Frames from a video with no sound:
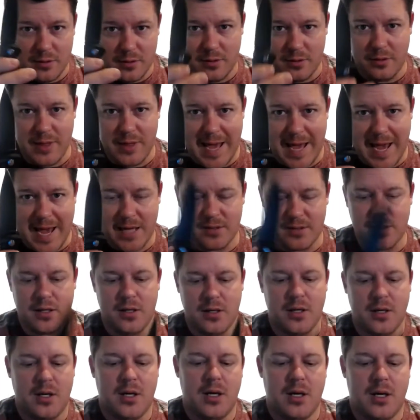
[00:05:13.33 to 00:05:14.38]
that,
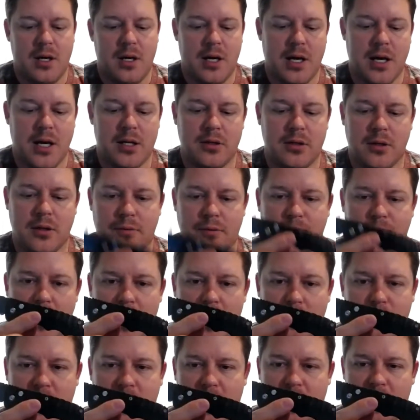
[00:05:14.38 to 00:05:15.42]
you can
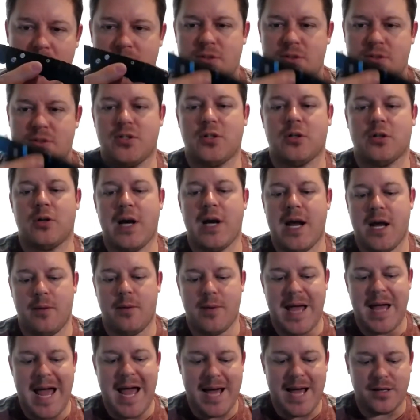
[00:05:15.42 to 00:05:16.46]
follow me on Instagram
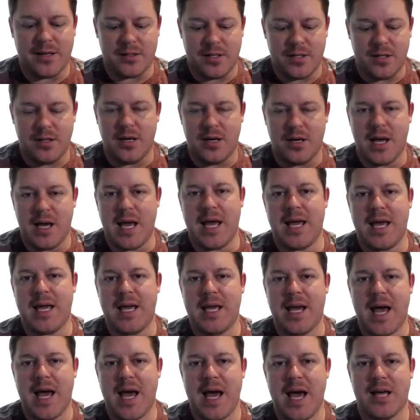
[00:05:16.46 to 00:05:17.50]
at
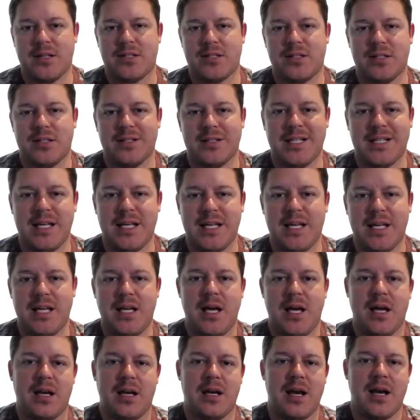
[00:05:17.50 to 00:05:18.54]

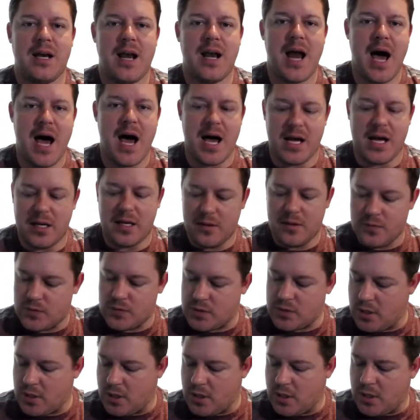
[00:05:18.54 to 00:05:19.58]
ASDKnives.
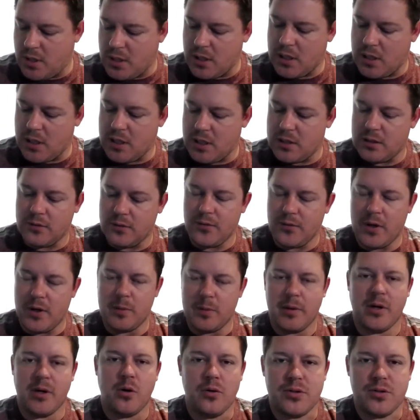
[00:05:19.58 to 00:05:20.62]
And you can find
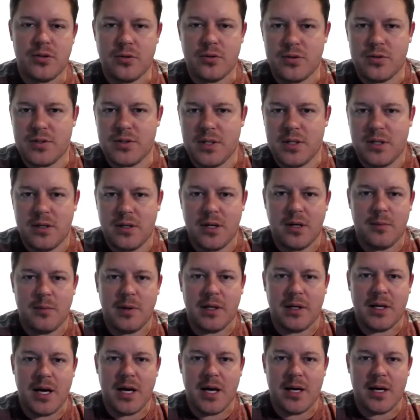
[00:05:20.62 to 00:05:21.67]
my holsters and
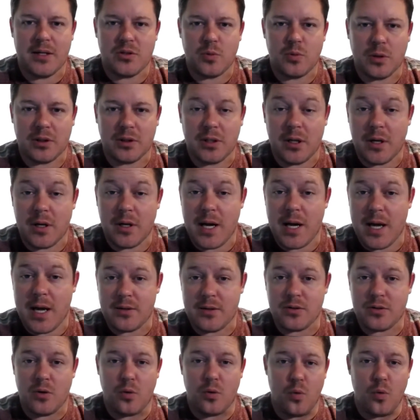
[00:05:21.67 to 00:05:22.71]
my Kydex work there
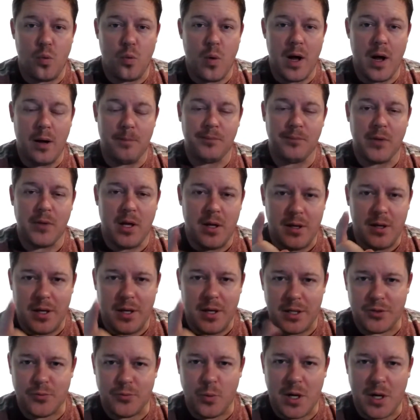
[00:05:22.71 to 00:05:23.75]
as well.
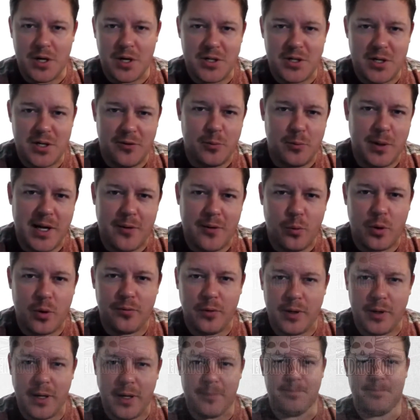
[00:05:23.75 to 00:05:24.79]
Thanks for watching, everybody. Have a wonderful
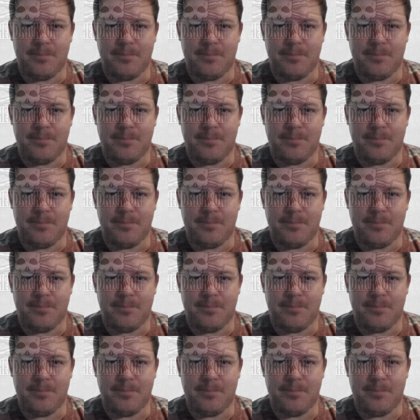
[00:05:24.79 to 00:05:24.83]
day.